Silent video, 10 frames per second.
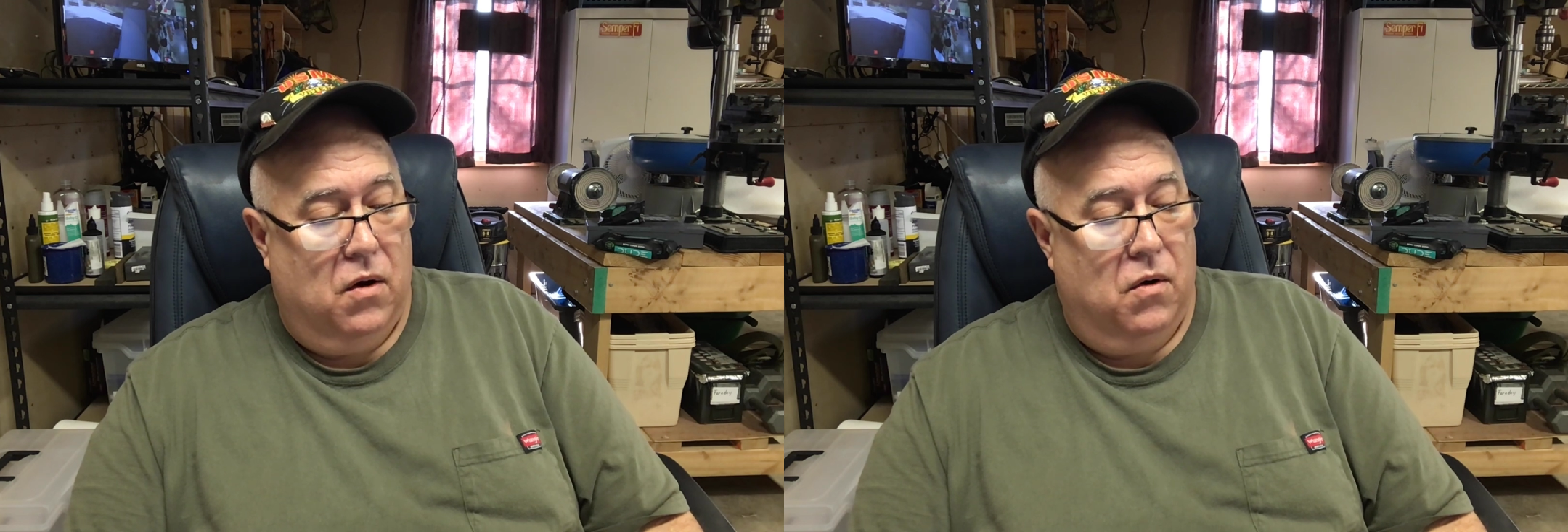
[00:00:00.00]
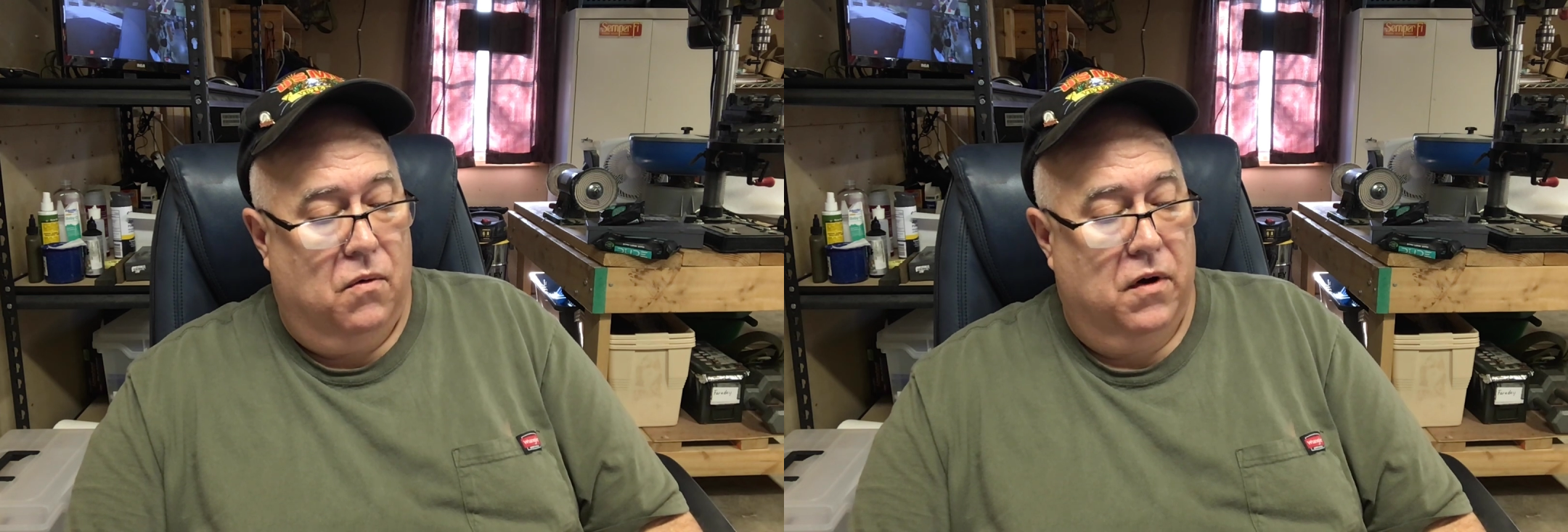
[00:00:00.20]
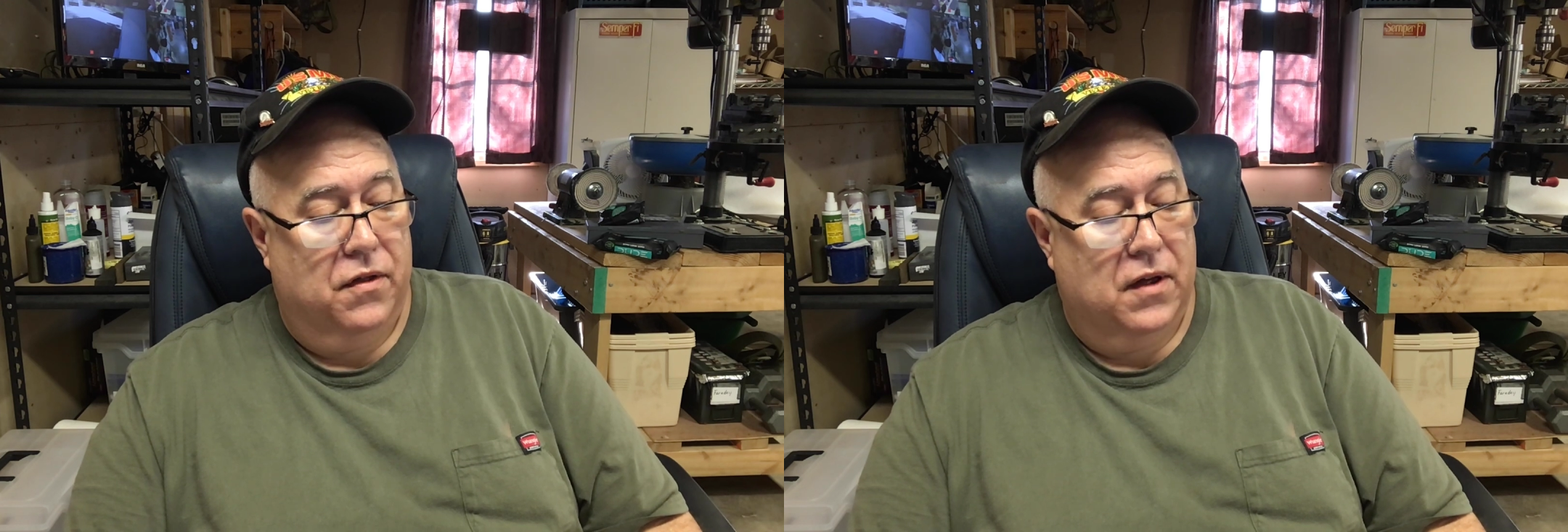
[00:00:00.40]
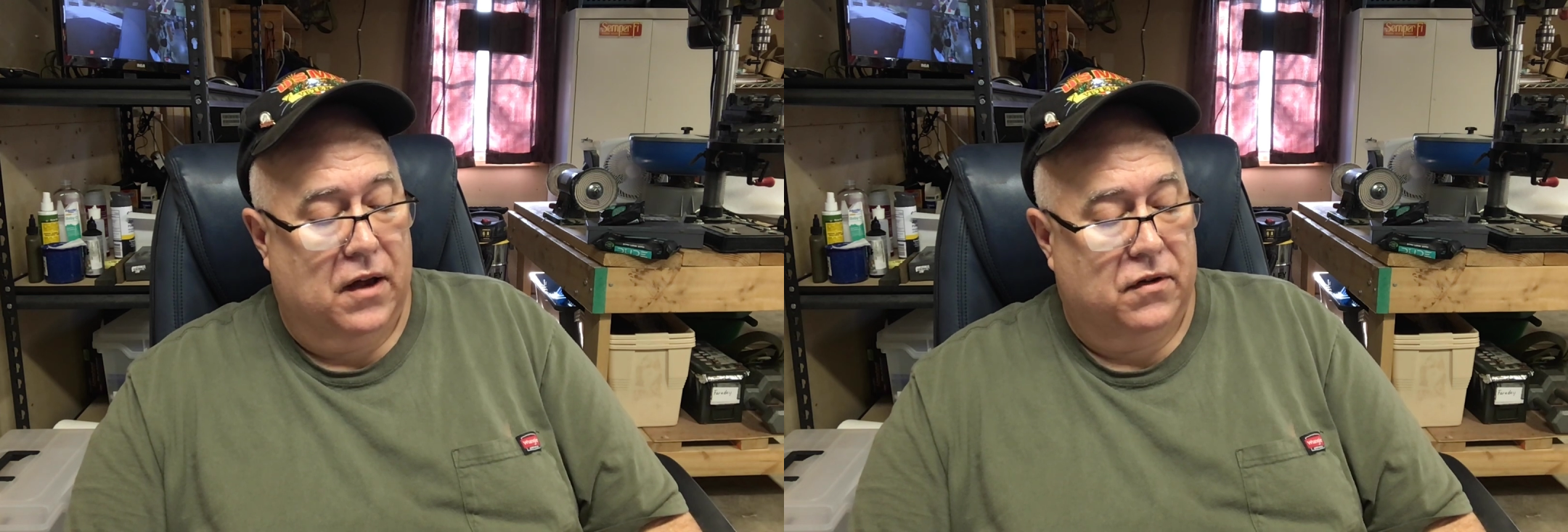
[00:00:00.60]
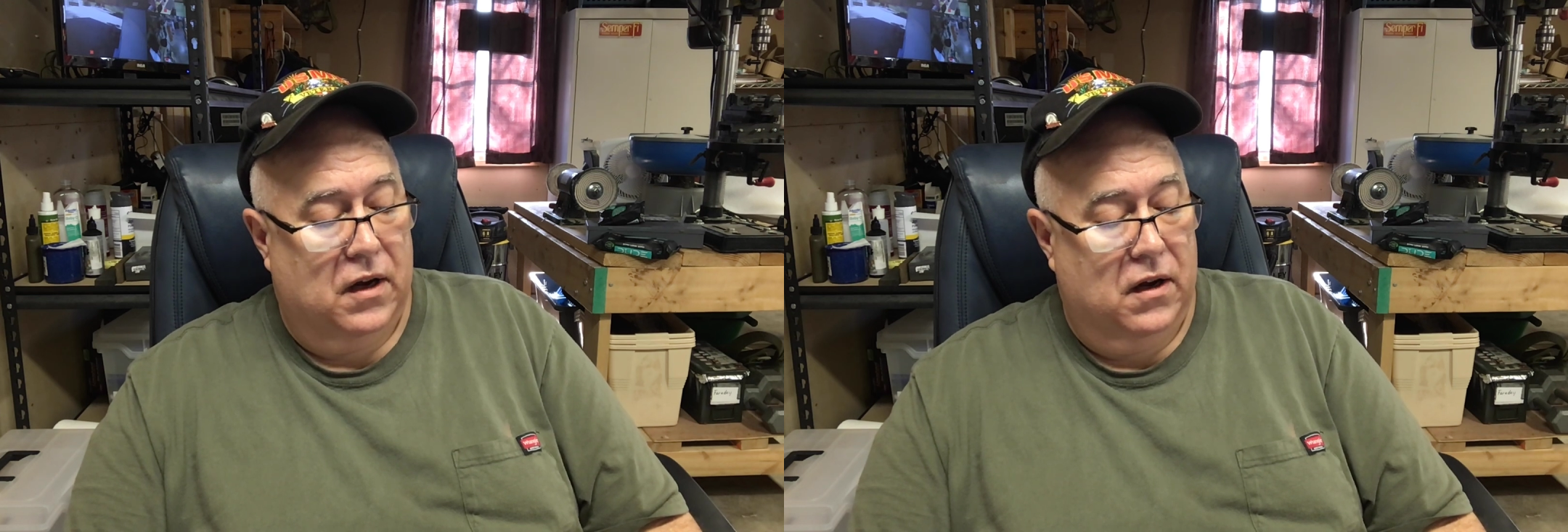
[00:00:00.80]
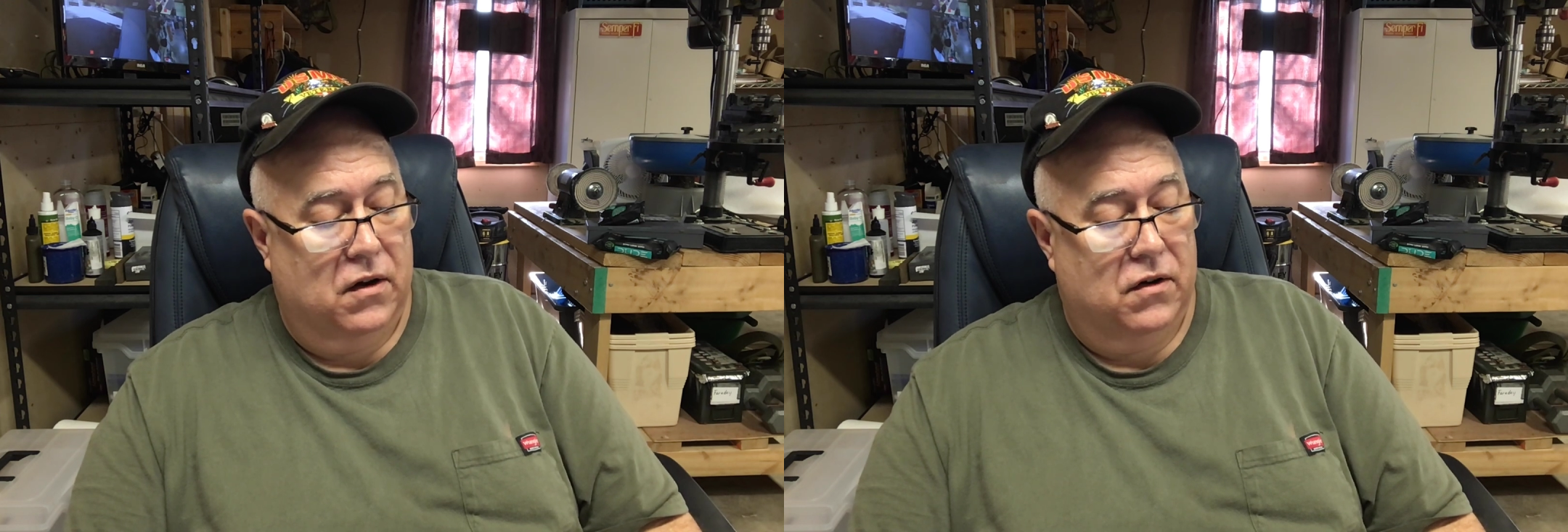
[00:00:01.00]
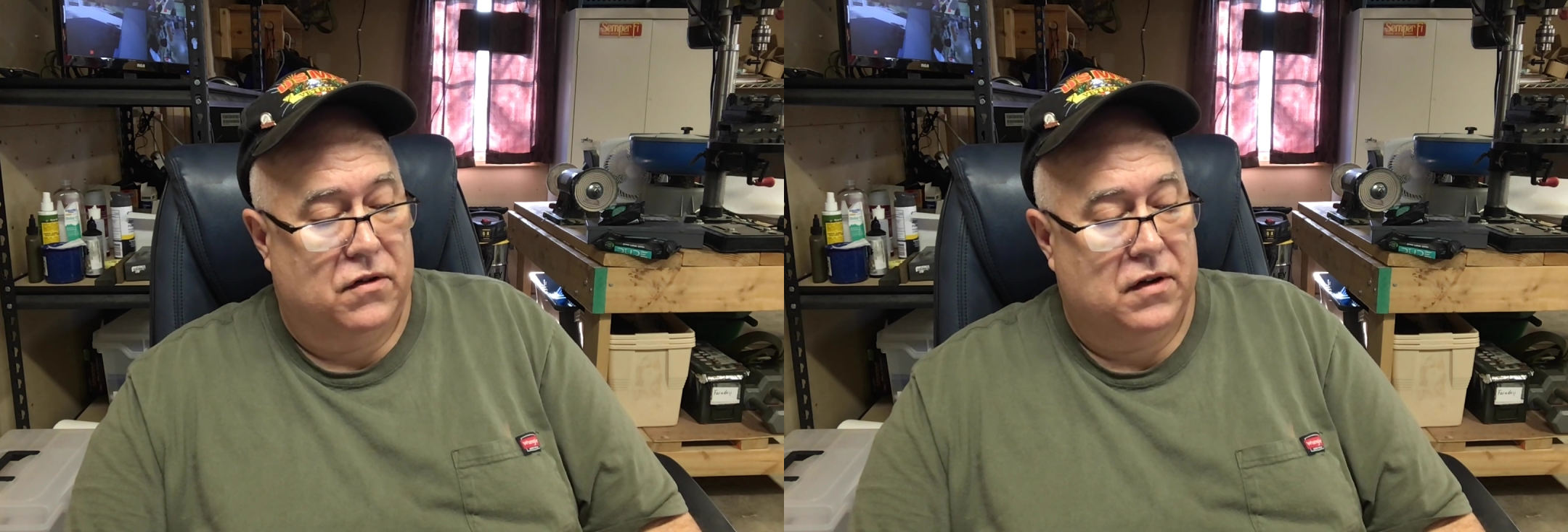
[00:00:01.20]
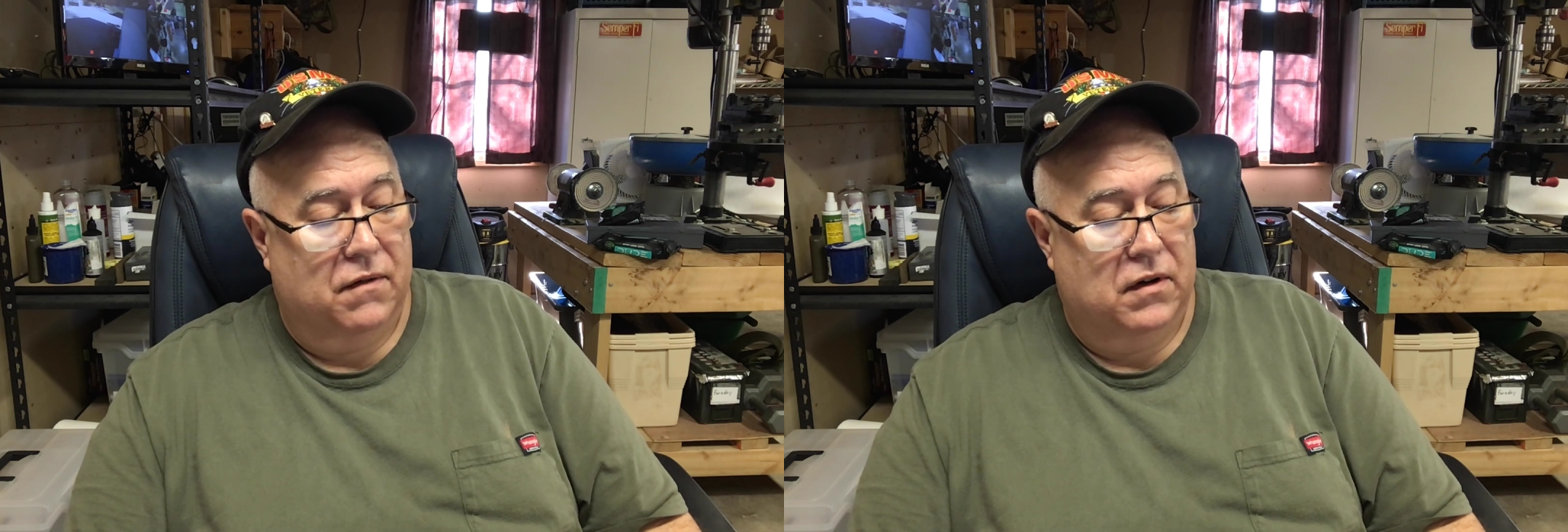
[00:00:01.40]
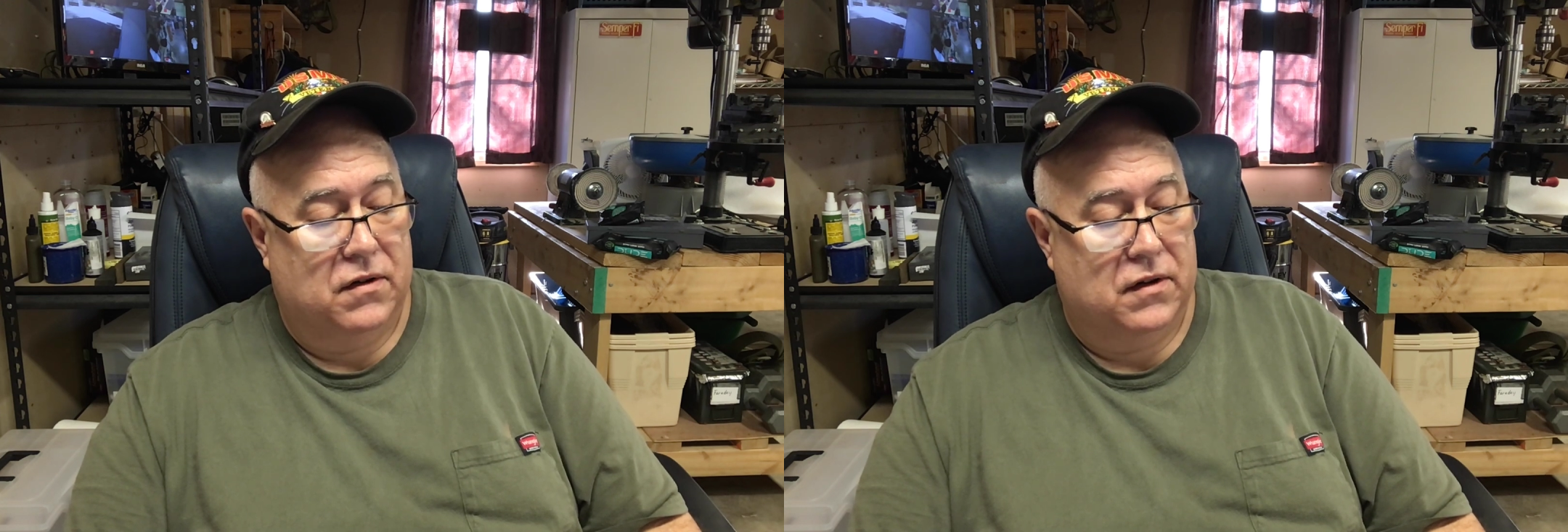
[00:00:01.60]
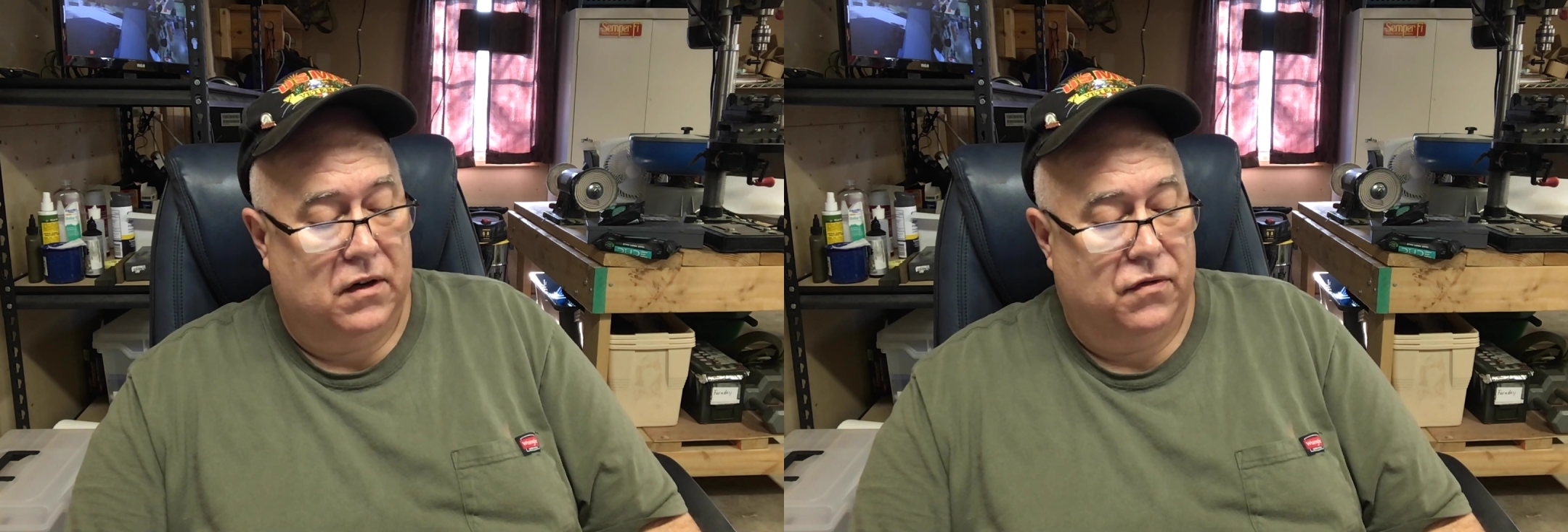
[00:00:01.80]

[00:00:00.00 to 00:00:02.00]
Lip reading: 1,876